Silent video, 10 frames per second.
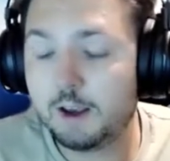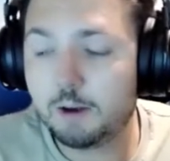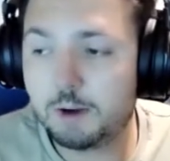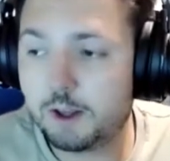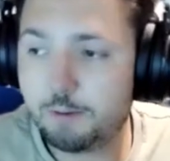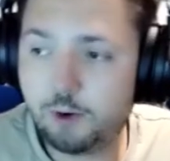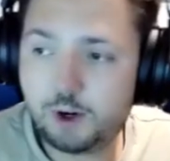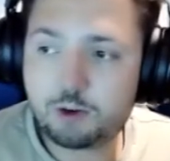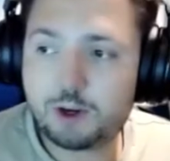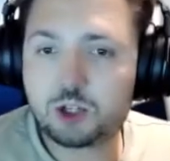But the
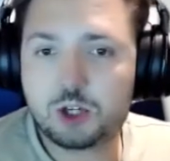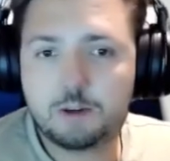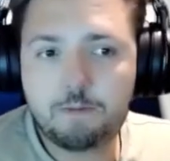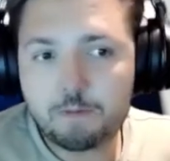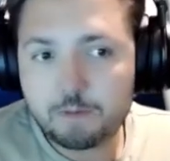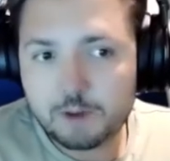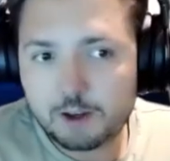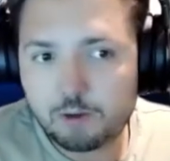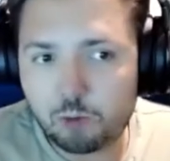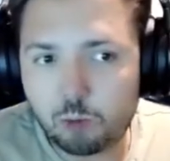important question,
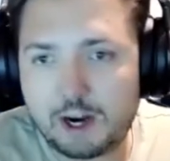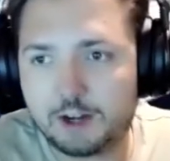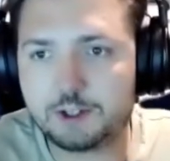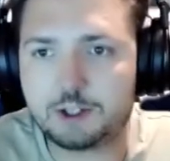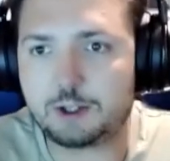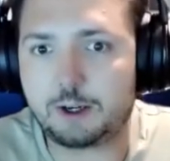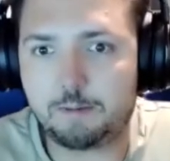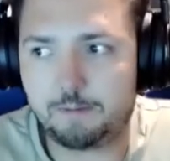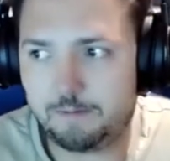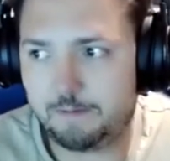where to start?
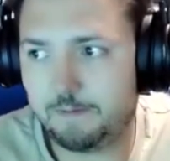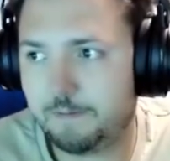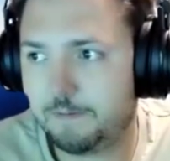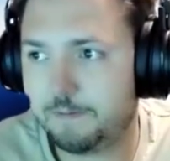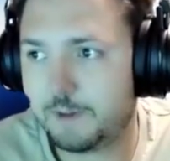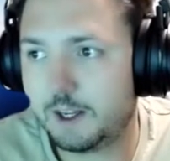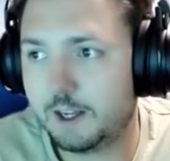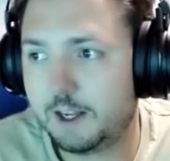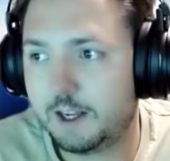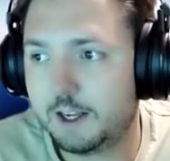
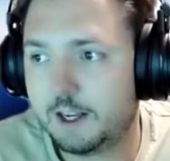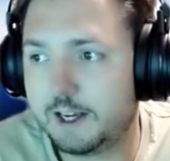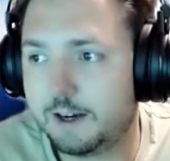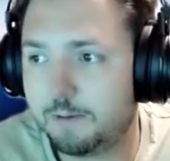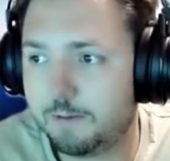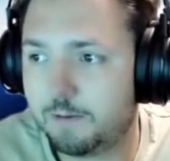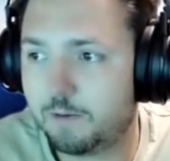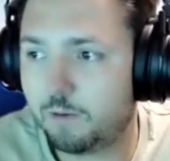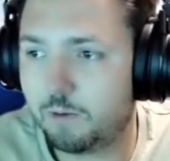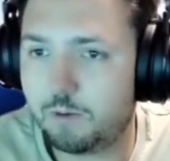Now,
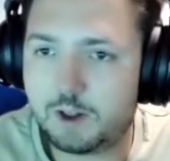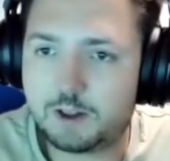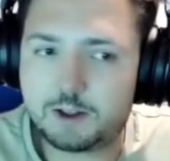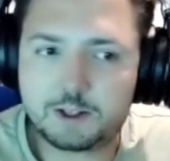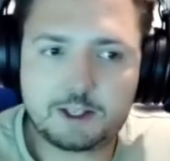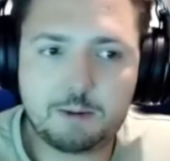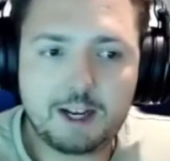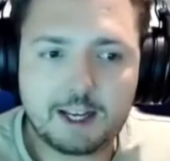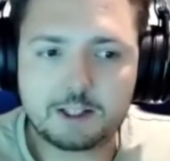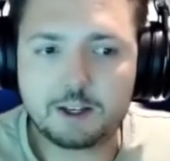the
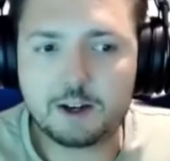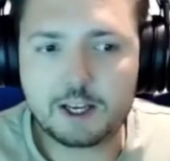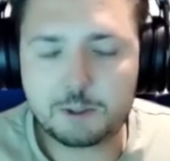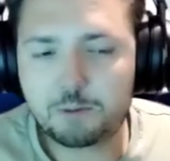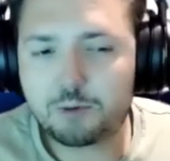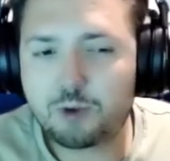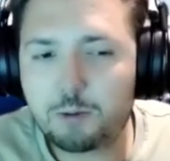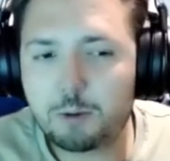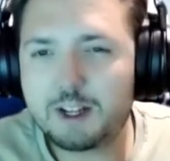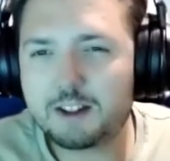simulator is
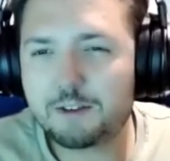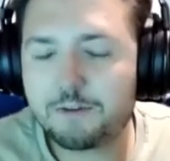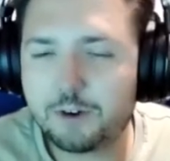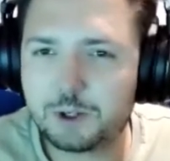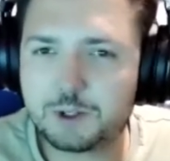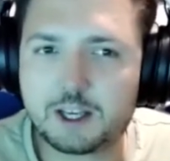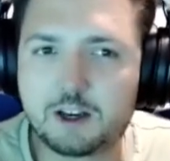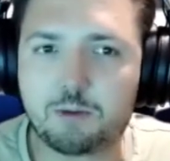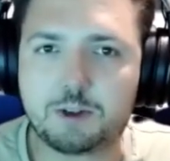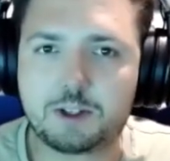probably the first thing
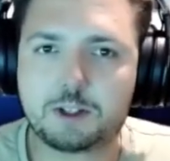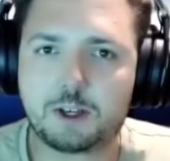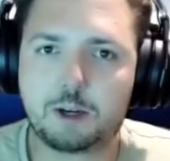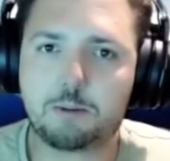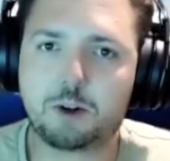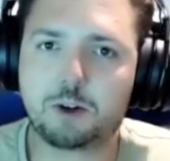I would decide upon